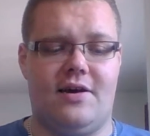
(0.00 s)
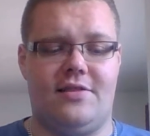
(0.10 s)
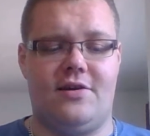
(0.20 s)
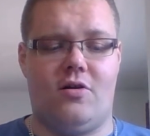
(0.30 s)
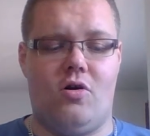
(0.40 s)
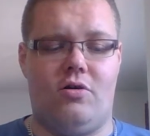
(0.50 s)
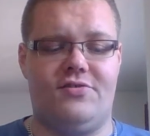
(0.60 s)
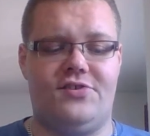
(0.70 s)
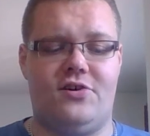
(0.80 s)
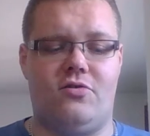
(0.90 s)
There are
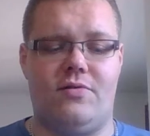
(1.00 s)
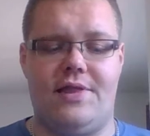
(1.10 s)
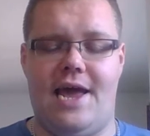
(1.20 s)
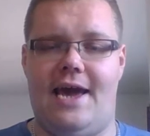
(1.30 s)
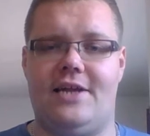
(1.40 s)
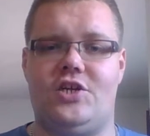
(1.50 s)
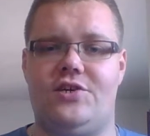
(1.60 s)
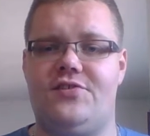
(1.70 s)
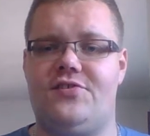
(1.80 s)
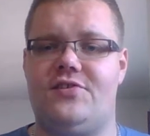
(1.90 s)
also
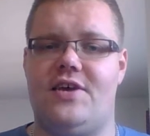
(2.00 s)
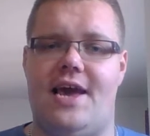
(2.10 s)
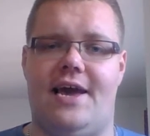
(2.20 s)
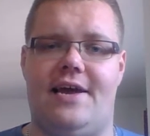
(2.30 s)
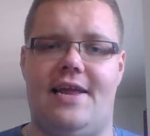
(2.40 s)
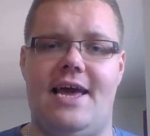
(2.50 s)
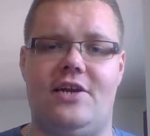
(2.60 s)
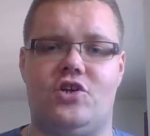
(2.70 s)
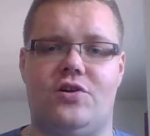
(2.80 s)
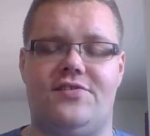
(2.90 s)
edges and
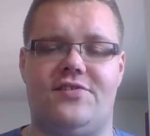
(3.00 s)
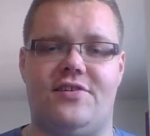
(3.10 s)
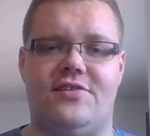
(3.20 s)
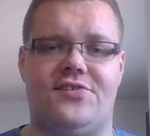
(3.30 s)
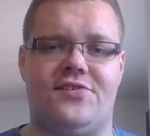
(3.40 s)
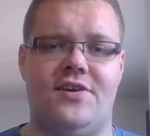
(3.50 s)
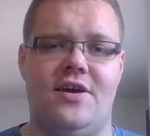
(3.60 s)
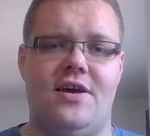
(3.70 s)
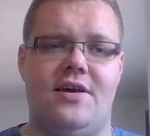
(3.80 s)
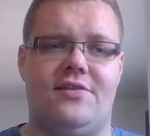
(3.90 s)
hindrances.
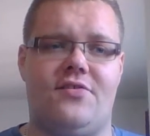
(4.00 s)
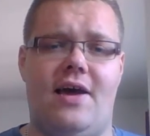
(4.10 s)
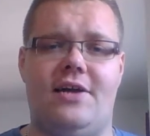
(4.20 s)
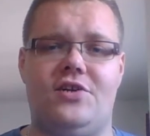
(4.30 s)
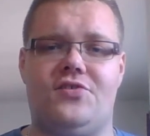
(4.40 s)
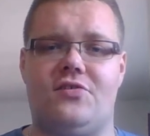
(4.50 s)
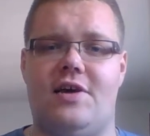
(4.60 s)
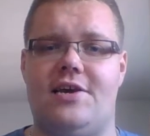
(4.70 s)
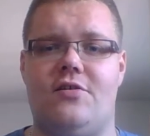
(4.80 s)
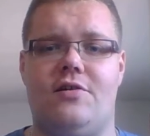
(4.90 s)
So edges are
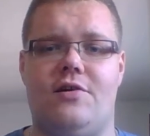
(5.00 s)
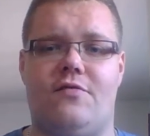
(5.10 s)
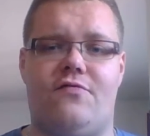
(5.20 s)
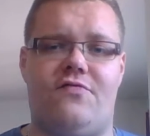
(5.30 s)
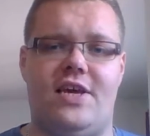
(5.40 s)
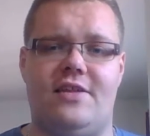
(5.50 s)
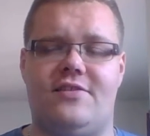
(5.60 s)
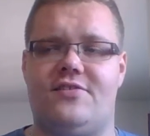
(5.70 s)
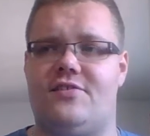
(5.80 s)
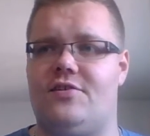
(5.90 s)
like your
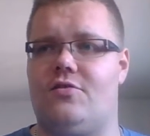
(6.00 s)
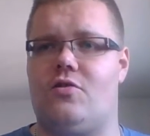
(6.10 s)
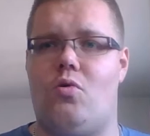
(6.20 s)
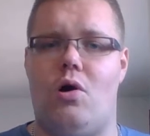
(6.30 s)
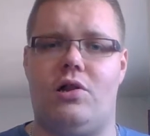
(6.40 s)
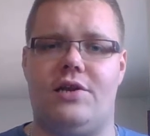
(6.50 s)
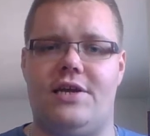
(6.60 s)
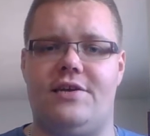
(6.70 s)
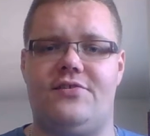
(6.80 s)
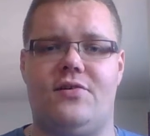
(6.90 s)
feats, your
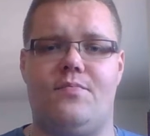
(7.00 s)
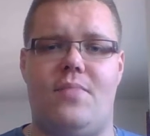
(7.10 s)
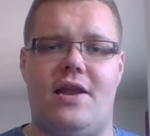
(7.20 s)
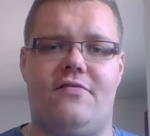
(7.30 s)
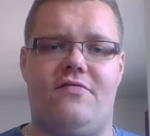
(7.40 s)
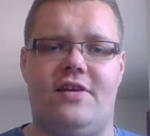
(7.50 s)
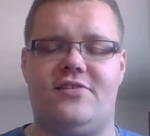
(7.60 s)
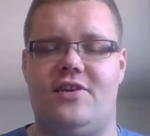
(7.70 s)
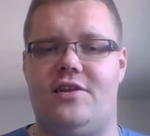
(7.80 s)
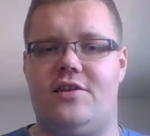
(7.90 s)
qualities, your
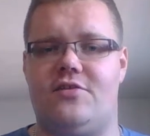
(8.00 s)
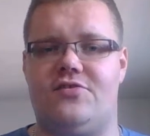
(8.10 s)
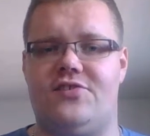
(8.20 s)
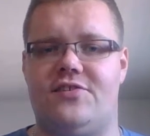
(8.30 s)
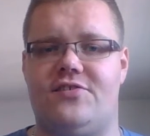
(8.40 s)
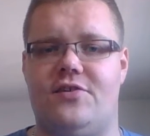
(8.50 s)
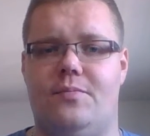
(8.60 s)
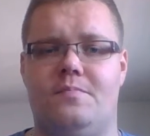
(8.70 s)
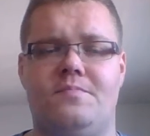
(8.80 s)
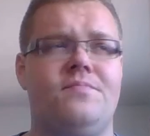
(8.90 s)
benefits in another system.